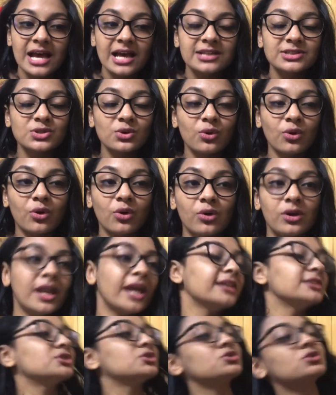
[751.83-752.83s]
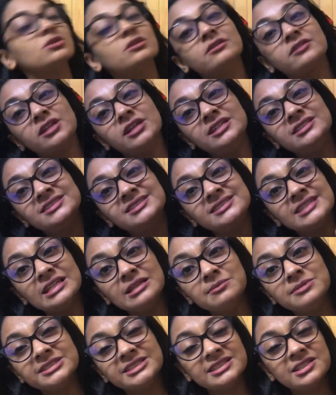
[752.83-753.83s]
So like its
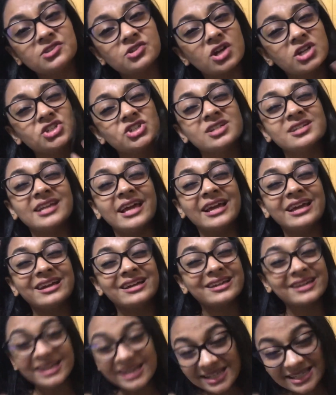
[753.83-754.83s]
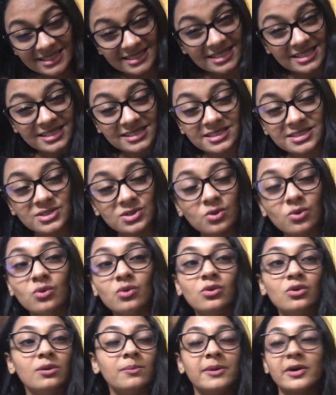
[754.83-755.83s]
syllabus is rushing like crazy in
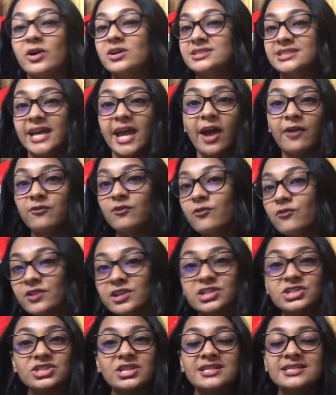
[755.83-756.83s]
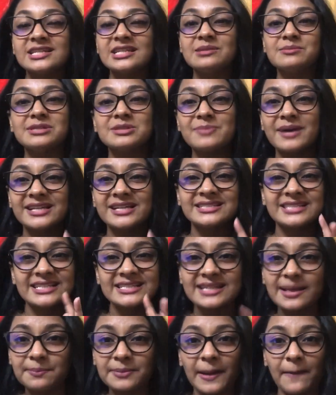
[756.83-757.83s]
school, because they have to finish the syllabus by say
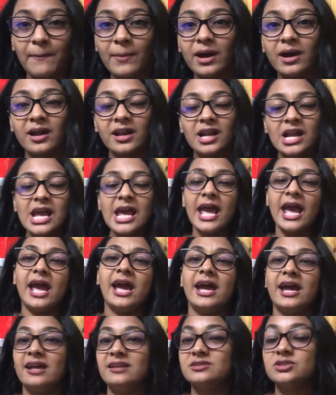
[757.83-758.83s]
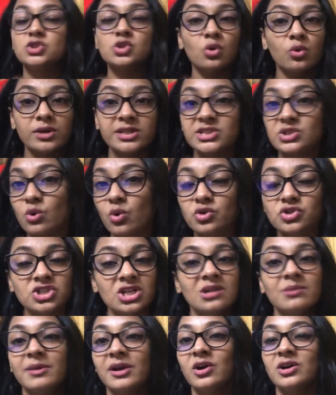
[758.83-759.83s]
September, and so is
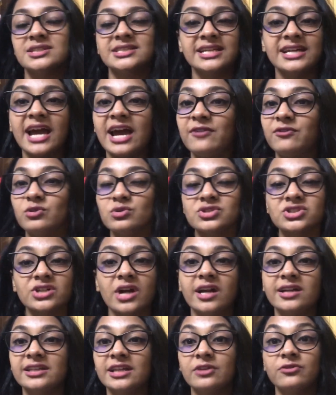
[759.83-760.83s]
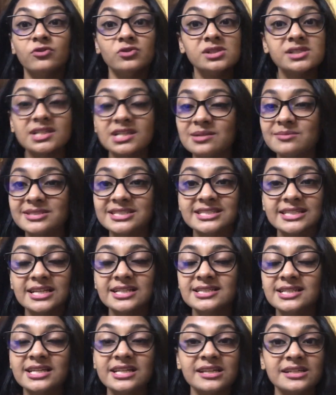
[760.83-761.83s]
coaching because they have to start their full syllabus
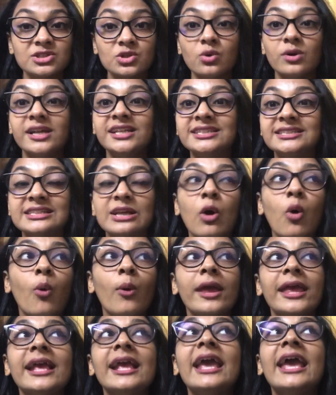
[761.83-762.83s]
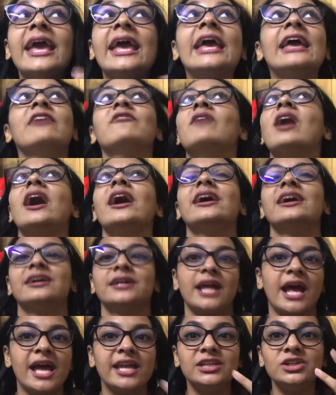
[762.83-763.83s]
test series. So it's going haywire
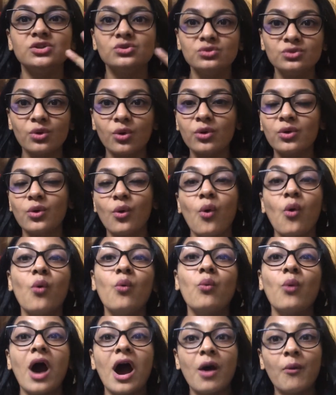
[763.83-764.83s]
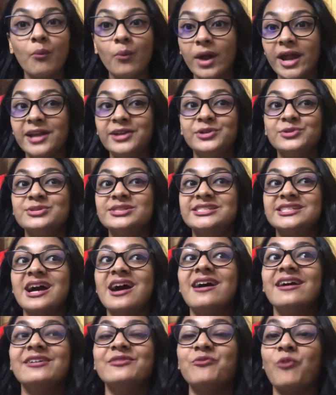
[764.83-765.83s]
and you don't know where to
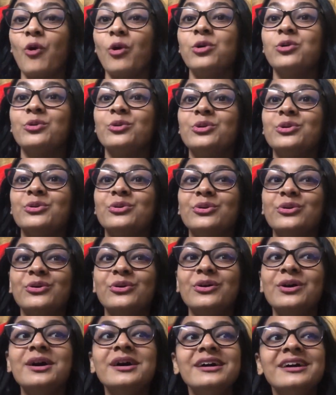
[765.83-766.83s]
start, what to do.